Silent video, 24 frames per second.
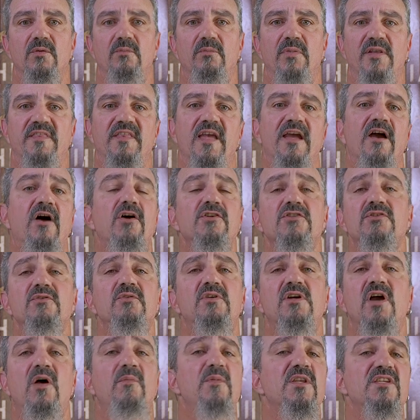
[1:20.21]
but they also
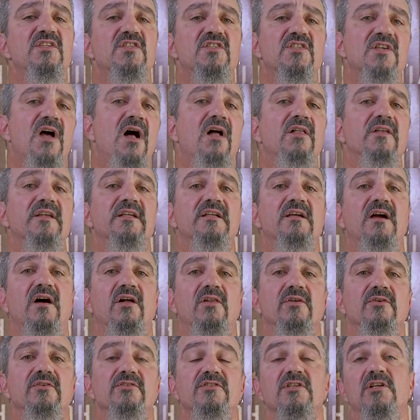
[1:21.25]
come in solid
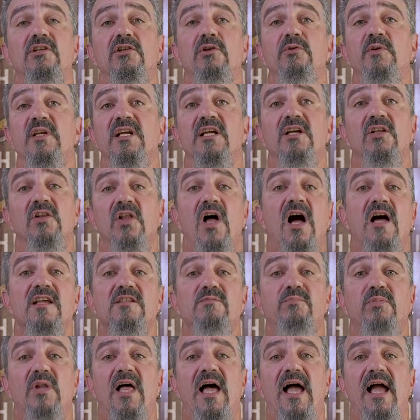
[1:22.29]
colors, including
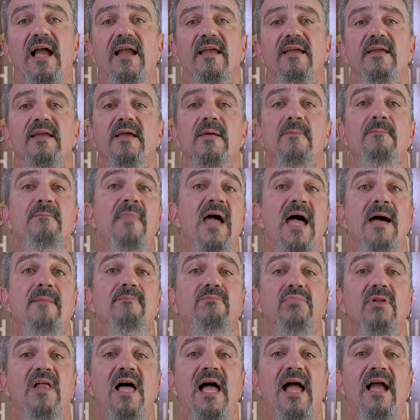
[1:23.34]
gloss black,
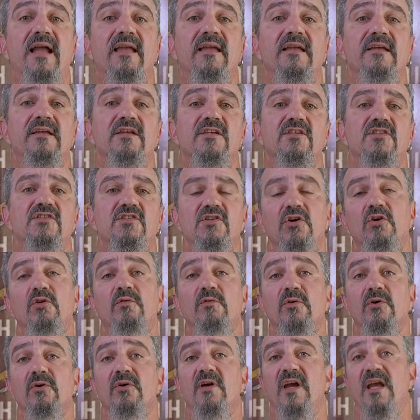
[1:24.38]
matte black,
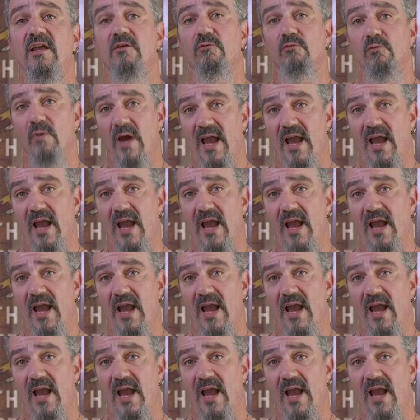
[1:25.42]
silver, and